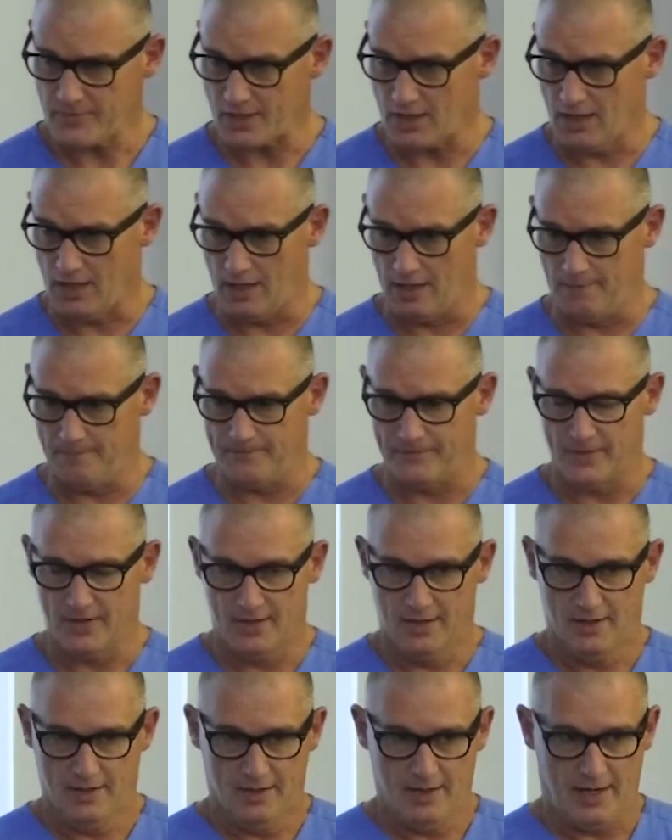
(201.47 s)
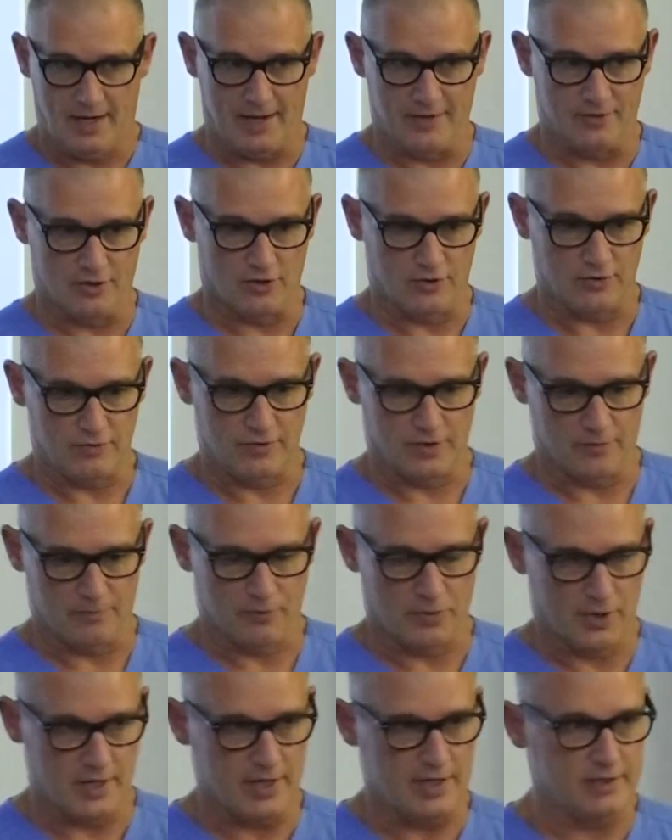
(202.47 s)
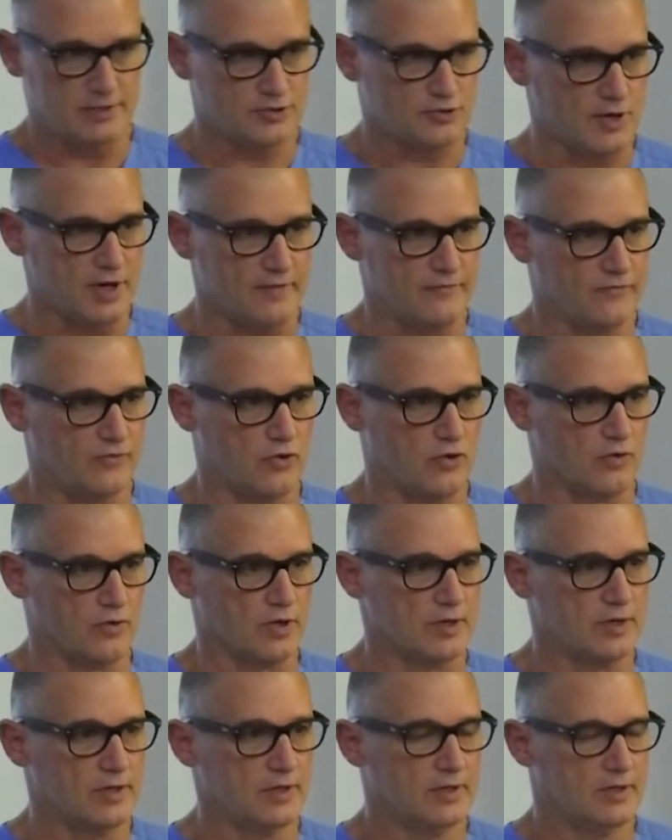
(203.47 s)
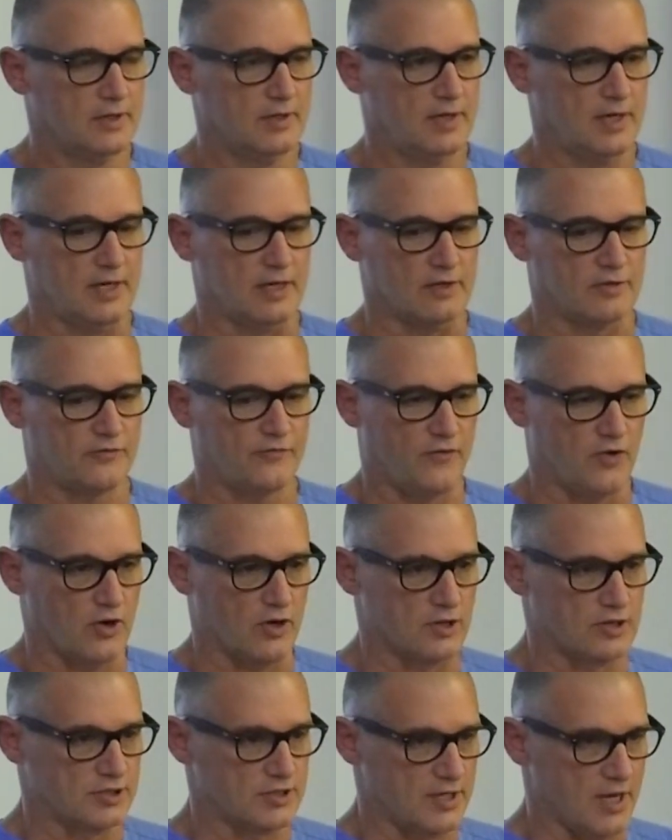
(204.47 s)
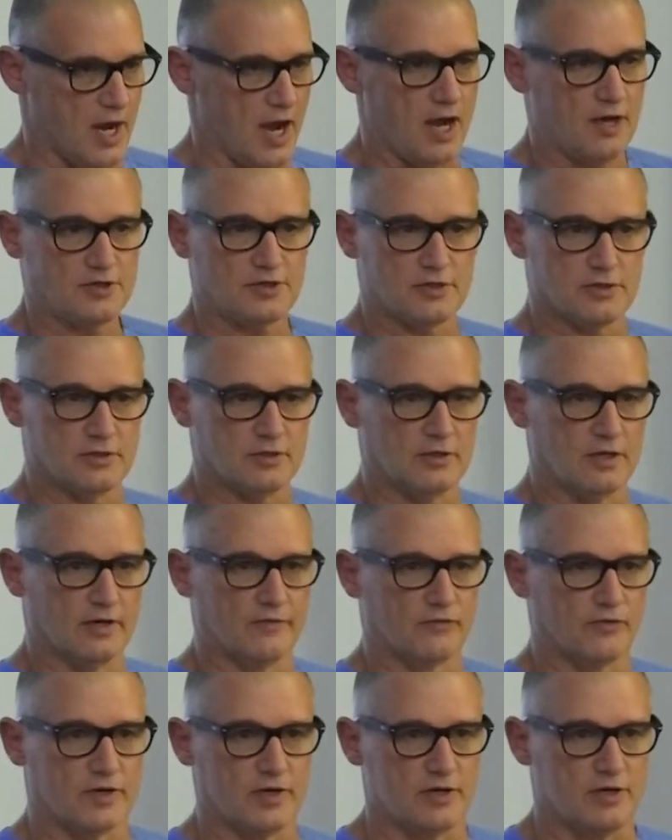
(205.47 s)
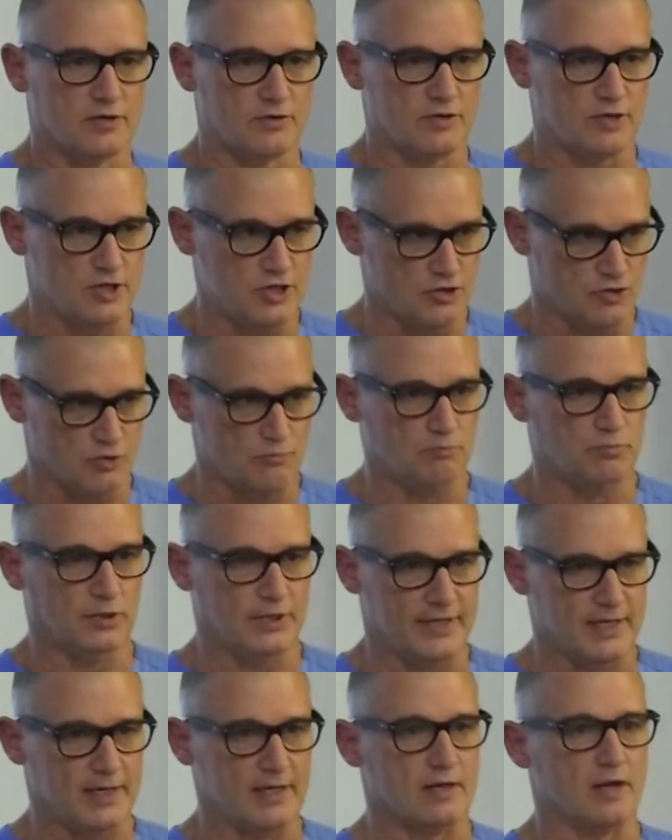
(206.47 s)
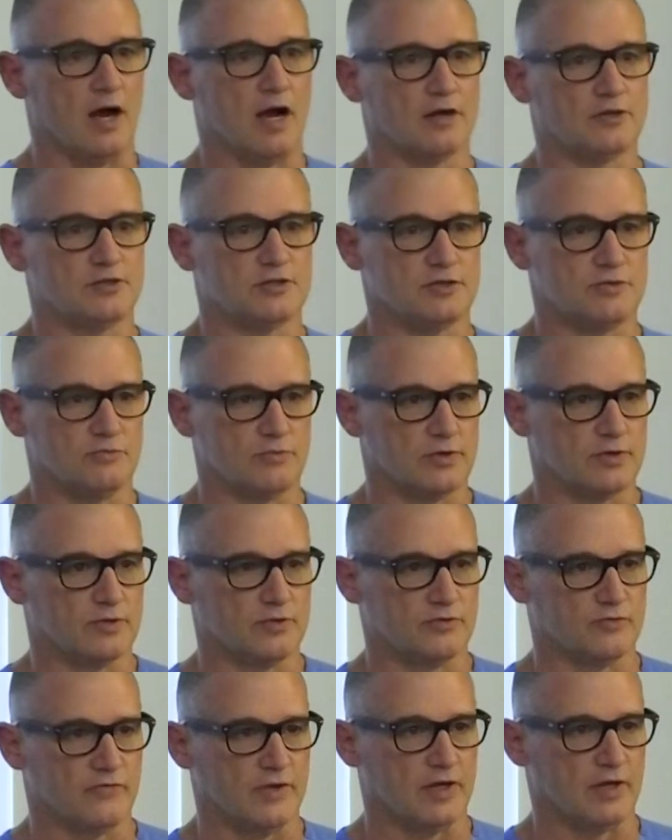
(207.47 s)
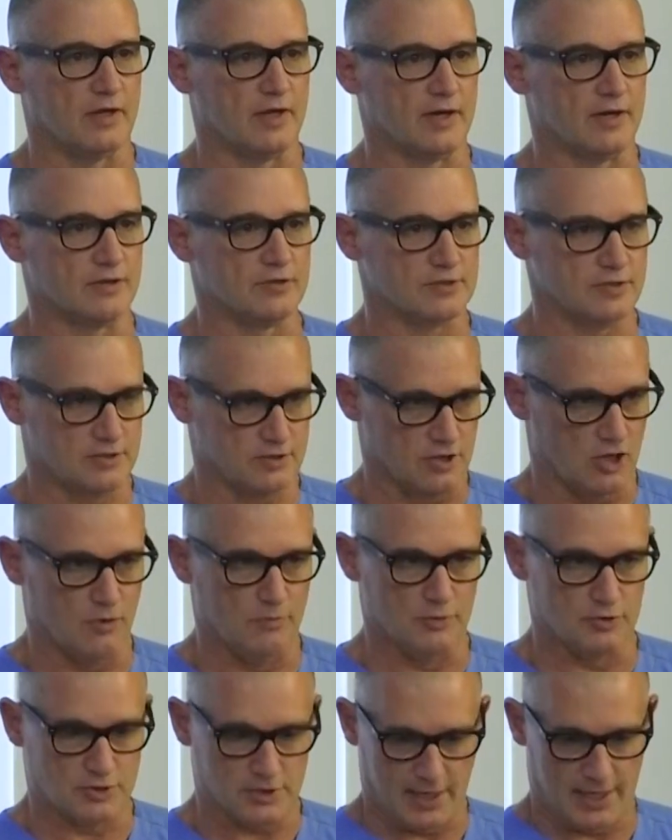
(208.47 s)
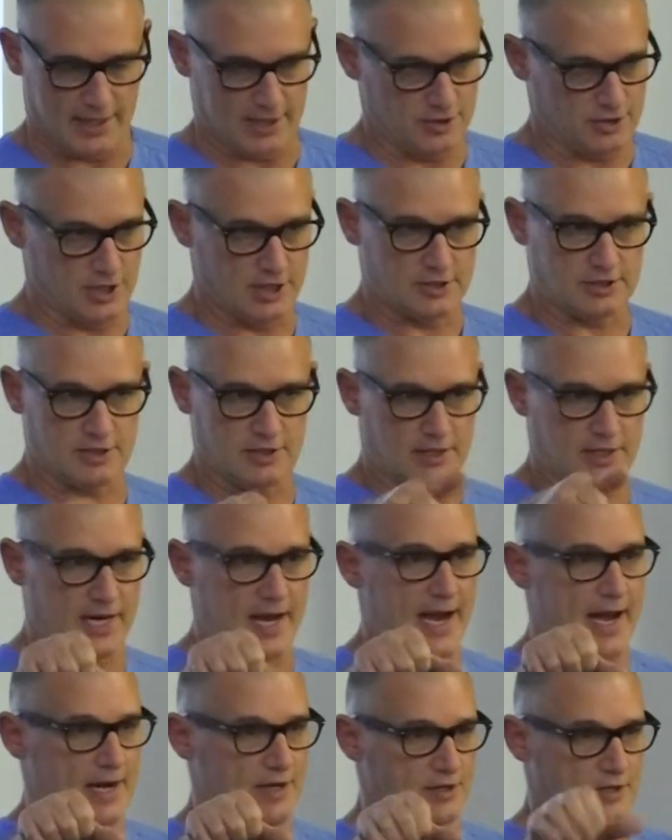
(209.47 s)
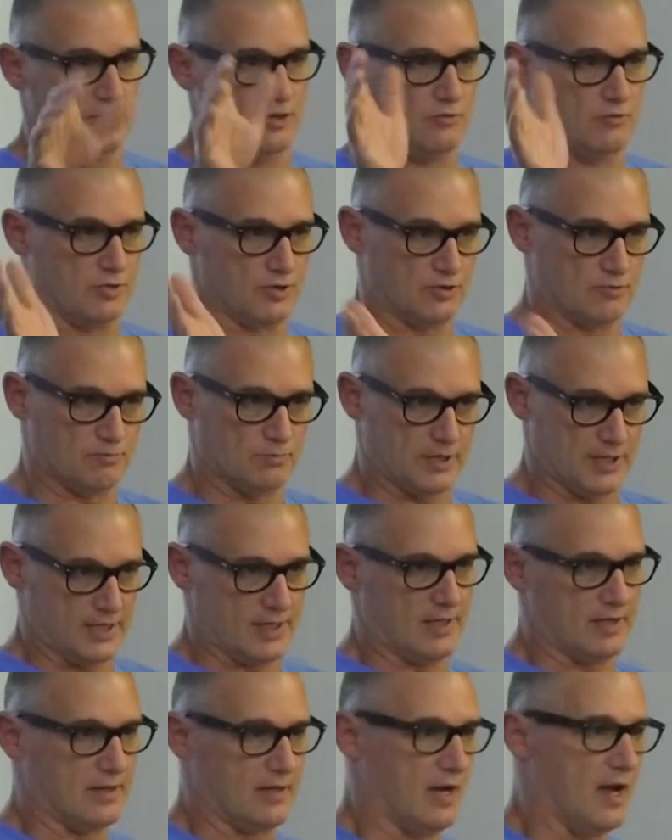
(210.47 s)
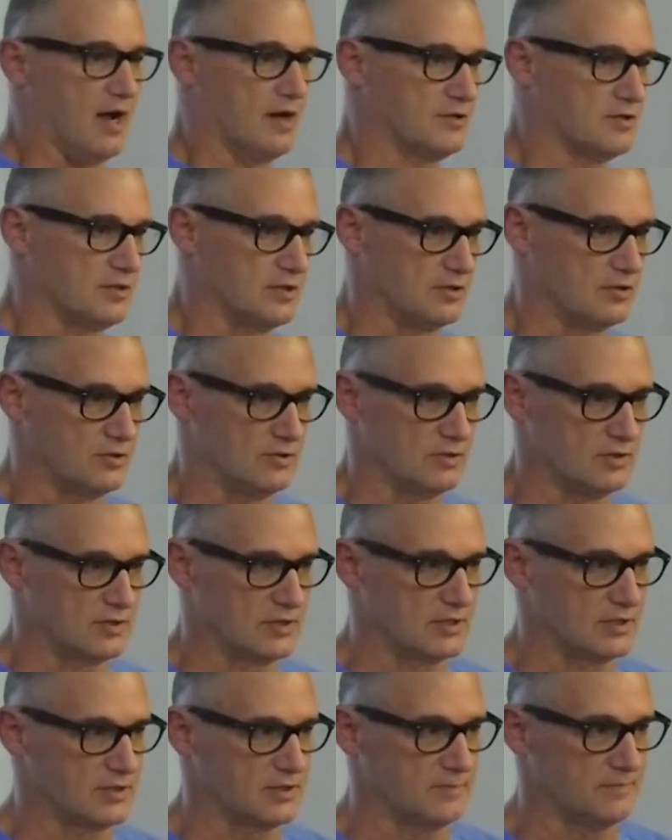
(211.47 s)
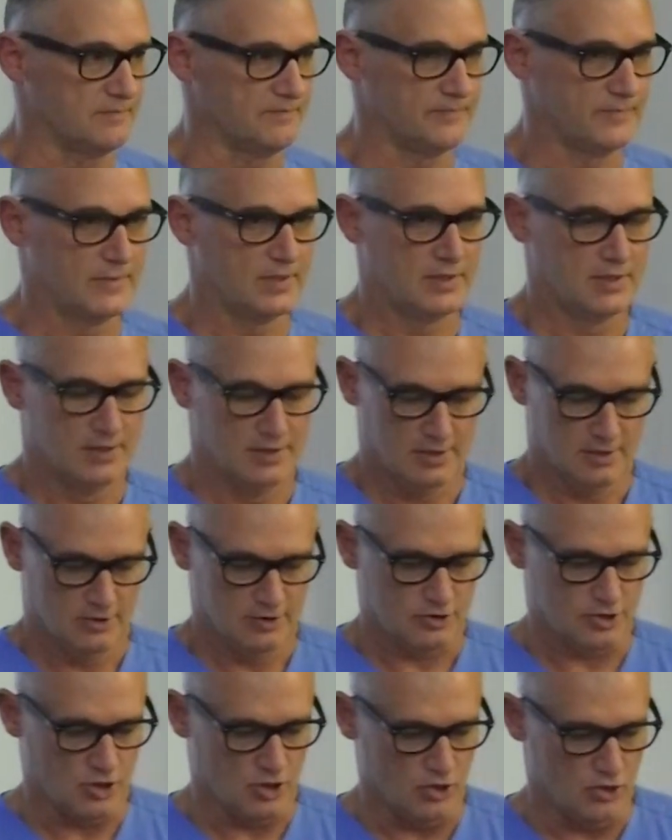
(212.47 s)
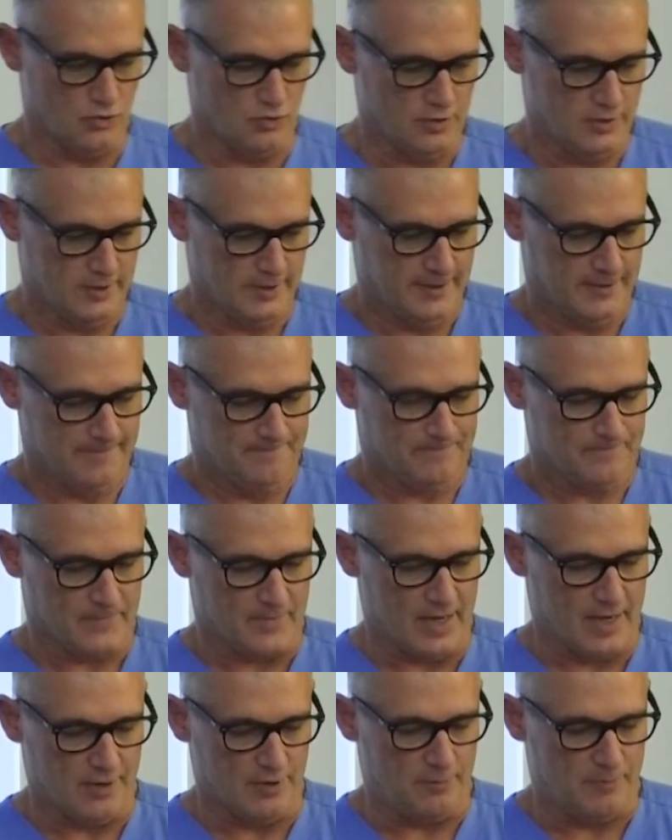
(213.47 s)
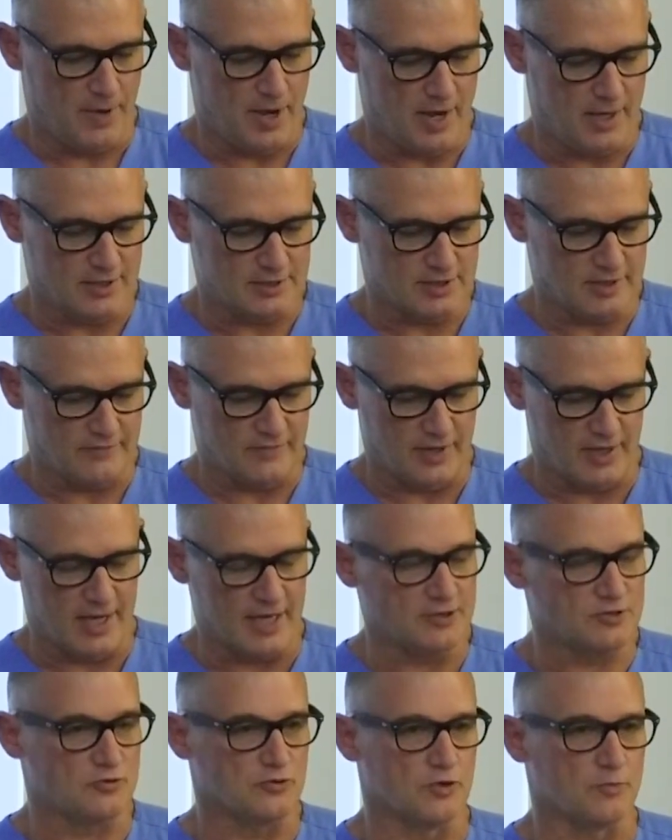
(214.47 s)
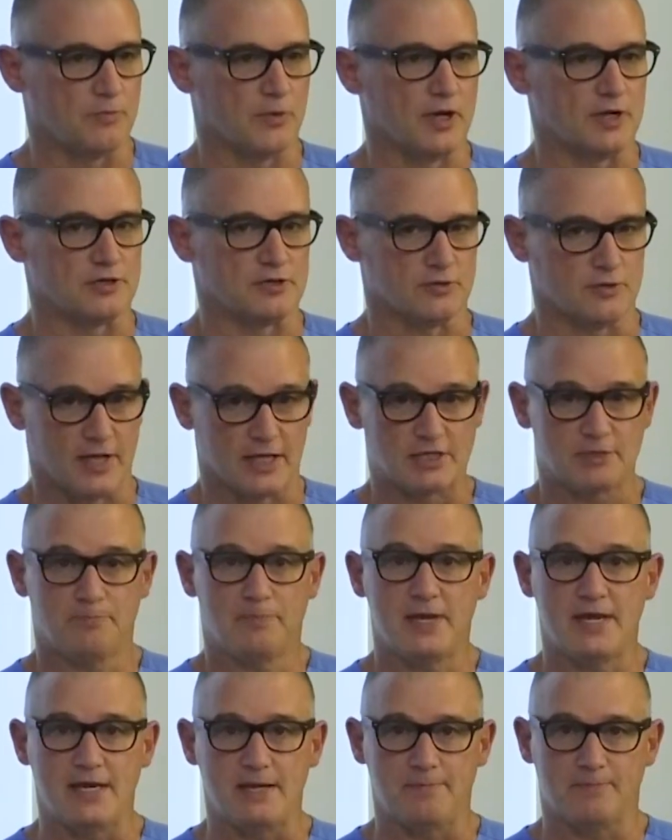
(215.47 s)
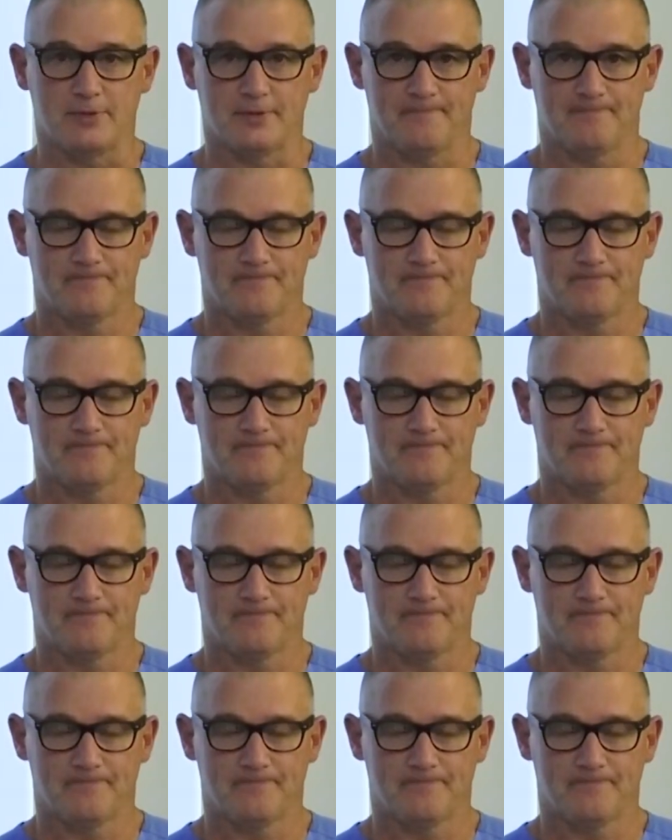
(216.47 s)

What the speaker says: And they're pretty straightforward. And as far as the oxygen delivery, you can bleed in oxygen with those ventilators. It's almost like adjusting a cannula when you're bleeding in the oxygen into the system. So now the positive in expiratory pressure, that's PEEP.